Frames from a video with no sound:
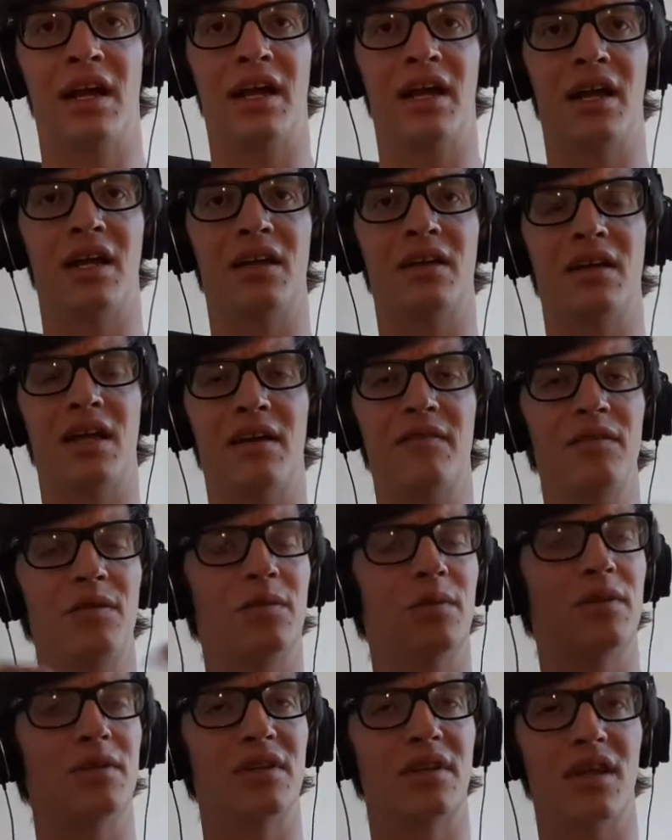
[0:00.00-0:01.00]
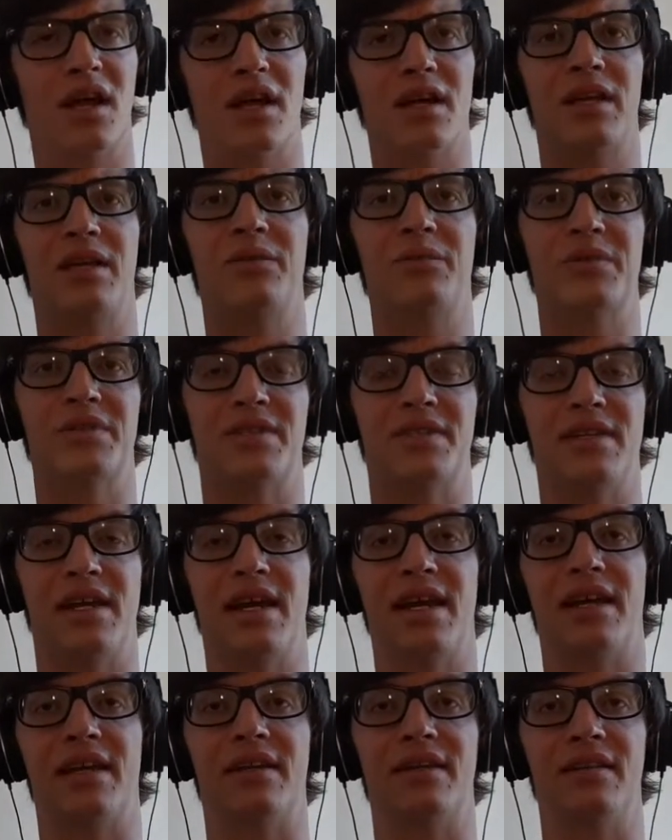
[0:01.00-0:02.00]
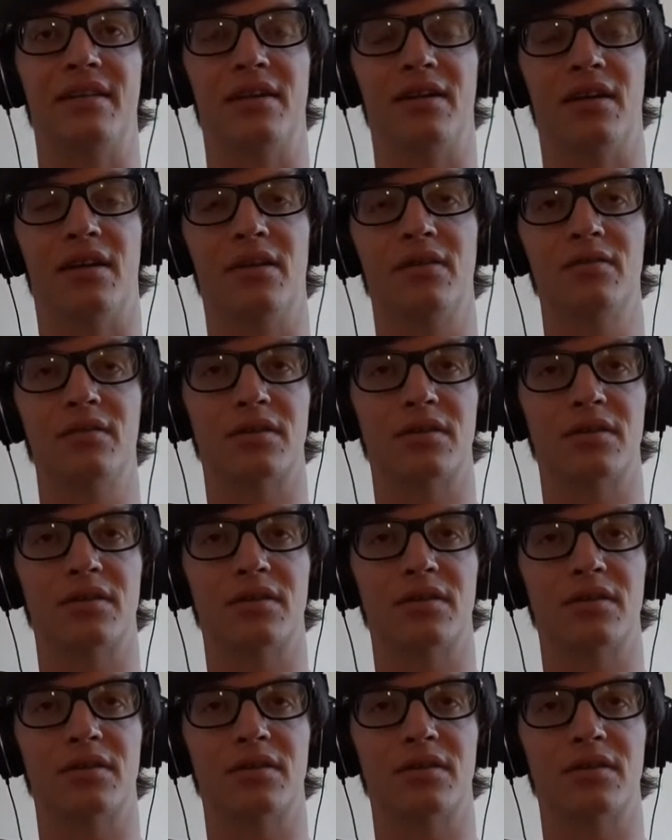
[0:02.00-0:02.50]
and everyone thought he was dead, you know?